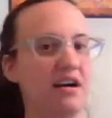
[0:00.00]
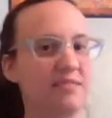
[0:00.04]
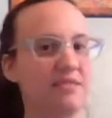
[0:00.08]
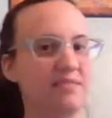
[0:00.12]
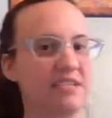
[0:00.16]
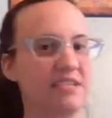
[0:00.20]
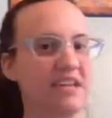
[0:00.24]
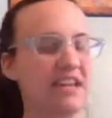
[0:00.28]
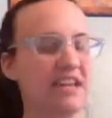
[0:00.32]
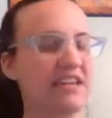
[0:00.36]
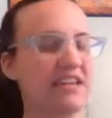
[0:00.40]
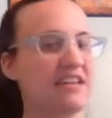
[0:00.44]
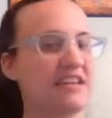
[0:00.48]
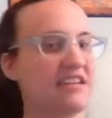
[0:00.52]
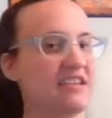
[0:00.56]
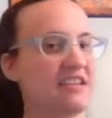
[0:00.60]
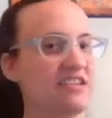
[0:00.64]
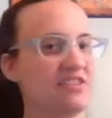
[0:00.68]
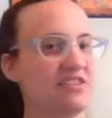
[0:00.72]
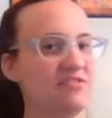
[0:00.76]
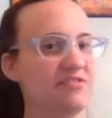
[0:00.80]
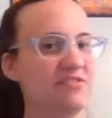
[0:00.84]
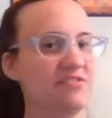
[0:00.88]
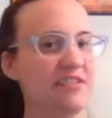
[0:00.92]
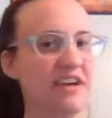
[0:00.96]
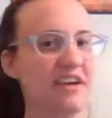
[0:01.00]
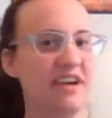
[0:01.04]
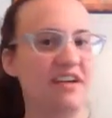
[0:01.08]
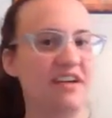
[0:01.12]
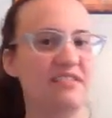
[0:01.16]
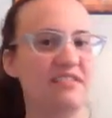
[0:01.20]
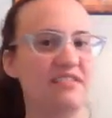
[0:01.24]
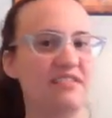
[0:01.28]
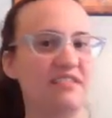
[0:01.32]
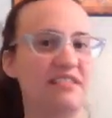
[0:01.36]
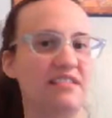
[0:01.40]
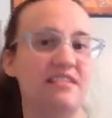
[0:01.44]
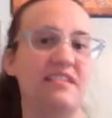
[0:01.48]
Taking into
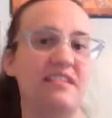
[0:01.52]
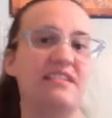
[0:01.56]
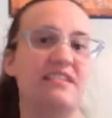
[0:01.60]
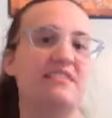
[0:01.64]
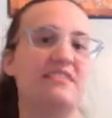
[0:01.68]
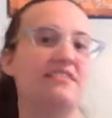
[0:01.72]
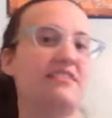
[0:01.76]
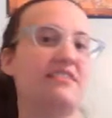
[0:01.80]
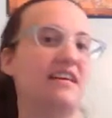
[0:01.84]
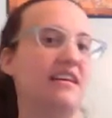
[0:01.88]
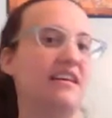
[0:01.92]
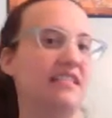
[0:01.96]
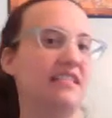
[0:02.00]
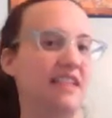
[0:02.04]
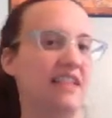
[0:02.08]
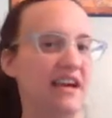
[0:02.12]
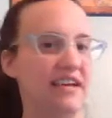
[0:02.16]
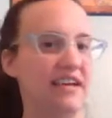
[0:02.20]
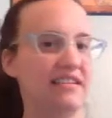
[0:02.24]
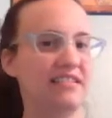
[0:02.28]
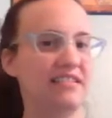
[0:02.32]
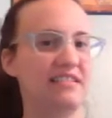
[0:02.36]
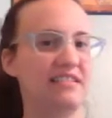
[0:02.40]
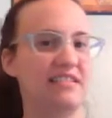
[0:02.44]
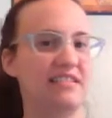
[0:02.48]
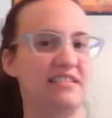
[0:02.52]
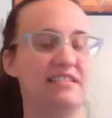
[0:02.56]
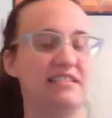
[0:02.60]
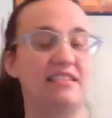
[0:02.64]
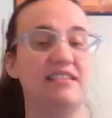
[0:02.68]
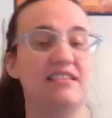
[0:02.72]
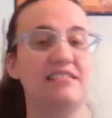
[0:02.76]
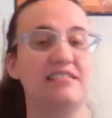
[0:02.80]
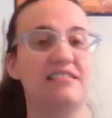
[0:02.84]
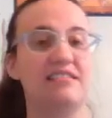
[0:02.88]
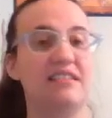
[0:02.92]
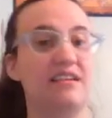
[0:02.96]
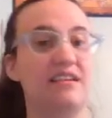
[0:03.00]
account the things that I liked, the
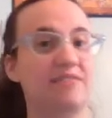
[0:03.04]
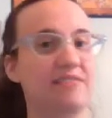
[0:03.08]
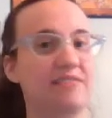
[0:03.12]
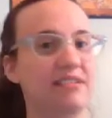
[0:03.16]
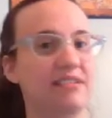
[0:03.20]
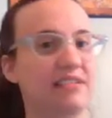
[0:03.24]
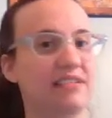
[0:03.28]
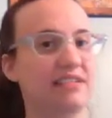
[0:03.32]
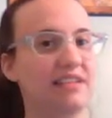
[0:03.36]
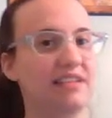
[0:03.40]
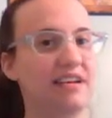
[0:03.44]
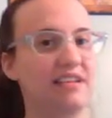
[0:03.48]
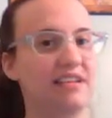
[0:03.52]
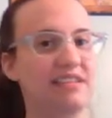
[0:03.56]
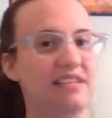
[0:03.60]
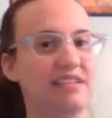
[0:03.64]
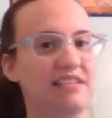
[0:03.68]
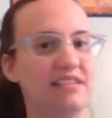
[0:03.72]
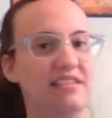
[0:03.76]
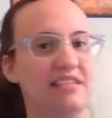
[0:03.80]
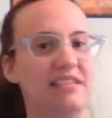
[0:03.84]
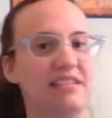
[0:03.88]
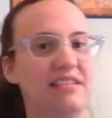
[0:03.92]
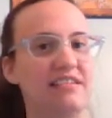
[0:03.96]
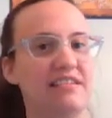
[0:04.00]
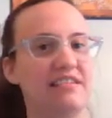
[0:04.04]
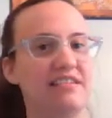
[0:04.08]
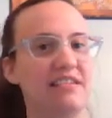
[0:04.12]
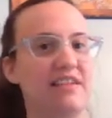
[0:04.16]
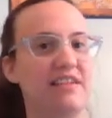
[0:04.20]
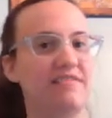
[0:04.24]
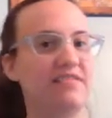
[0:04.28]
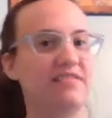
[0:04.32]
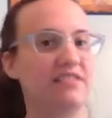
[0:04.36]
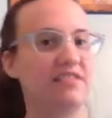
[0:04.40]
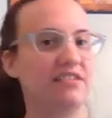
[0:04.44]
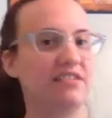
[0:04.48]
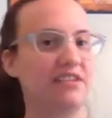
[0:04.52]
things that I really liked, the things that I
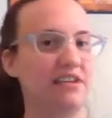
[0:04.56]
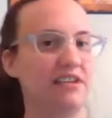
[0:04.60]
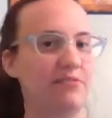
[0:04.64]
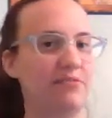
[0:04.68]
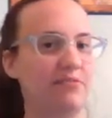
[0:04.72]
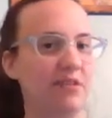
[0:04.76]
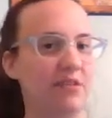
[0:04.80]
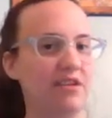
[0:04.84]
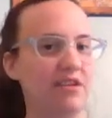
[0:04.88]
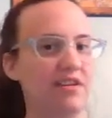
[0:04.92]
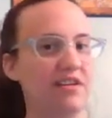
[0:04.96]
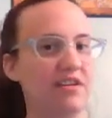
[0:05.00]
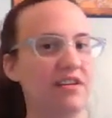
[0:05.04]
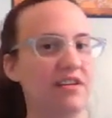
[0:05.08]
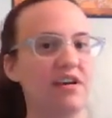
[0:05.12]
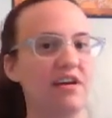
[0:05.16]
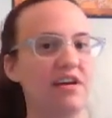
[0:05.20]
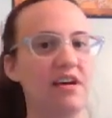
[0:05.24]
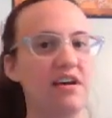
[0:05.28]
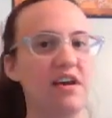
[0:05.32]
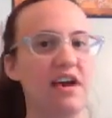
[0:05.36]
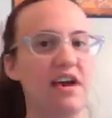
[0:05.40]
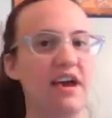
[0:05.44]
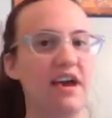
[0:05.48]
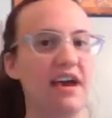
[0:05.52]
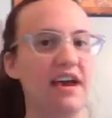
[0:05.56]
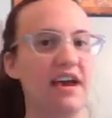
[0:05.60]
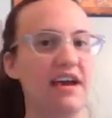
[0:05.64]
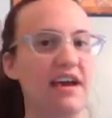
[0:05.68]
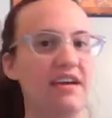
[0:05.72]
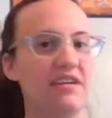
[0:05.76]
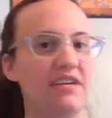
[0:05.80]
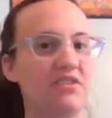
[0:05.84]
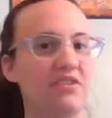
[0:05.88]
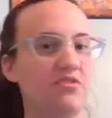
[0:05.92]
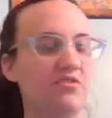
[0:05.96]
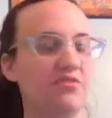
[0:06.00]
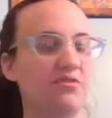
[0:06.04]
feel need work,
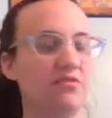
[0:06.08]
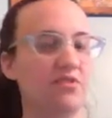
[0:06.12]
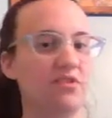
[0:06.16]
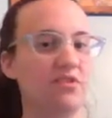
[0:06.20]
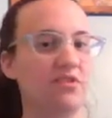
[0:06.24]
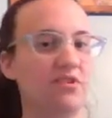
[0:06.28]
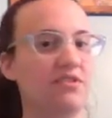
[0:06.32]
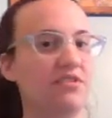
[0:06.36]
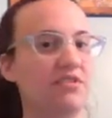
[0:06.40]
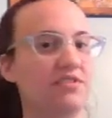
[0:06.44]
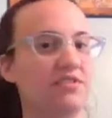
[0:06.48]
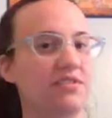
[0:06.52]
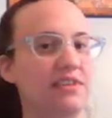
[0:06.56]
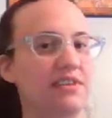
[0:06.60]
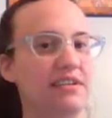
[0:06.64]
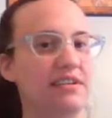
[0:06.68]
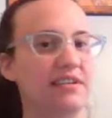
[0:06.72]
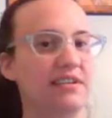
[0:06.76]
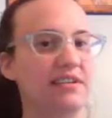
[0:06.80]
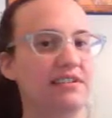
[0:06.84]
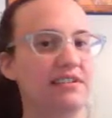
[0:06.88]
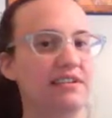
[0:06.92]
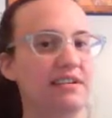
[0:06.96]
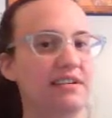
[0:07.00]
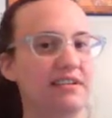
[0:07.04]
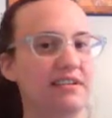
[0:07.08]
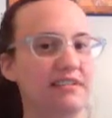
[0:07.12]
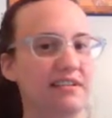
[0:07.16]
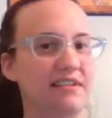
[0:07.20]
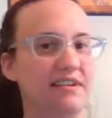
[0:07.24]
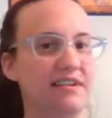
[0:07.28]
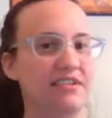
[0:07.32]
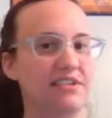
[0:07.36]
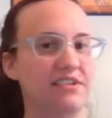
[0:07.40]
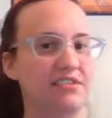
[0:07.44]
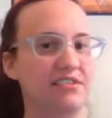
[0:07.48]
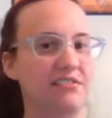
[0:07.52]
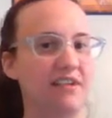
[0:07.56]
and overall the
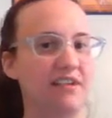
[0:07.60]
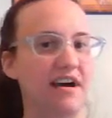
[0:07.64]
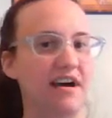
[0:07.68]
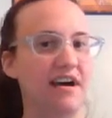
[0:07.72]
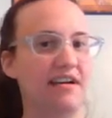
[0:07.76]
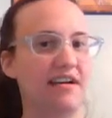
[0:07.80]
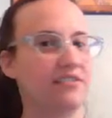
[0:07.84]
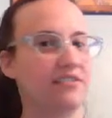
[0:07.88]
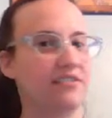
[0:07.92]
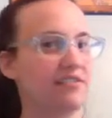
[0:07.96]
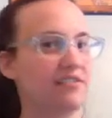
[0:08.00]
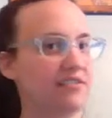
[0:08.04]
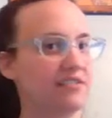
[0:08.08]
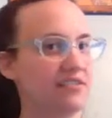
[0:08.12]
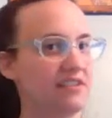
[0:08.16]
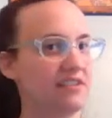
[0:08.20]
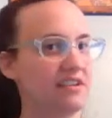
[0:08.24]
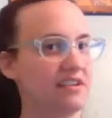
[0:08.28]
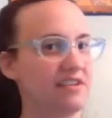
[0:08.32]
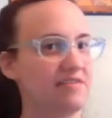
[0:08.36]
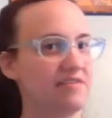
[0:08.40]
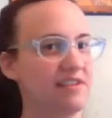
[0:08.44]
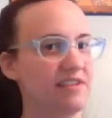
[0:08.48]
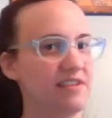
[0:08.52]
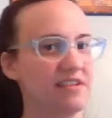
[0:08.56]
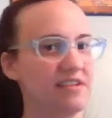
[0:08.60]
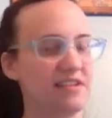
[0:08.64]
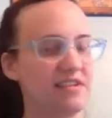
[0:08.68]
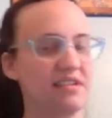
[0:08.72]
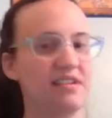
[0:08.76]
psychological accuracy of it,